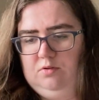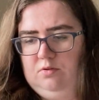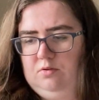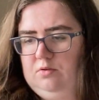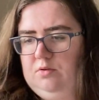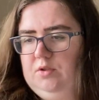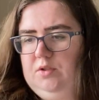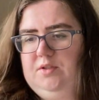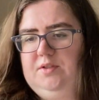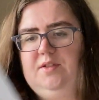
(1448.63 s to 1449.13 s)

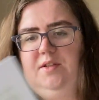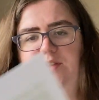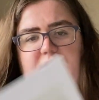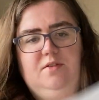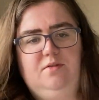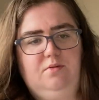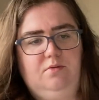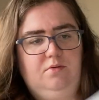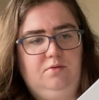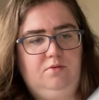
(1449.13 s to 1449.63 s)
What is
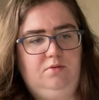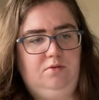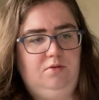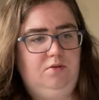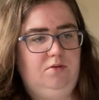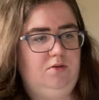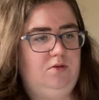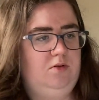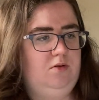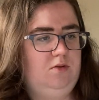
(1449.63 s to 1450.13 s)
this one?
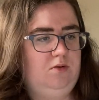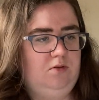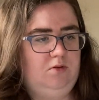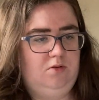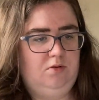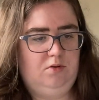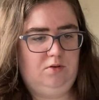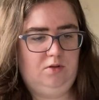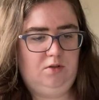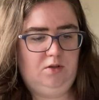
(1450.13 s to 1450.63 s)

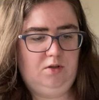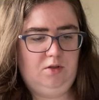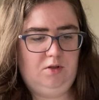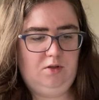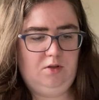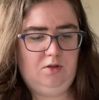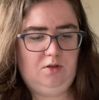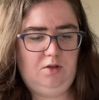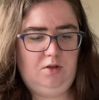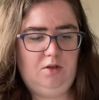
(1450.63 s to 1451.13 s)

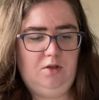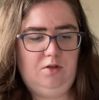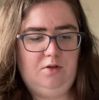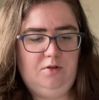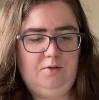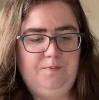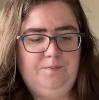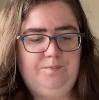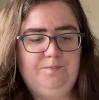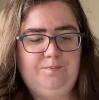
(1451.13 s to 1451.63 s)
No.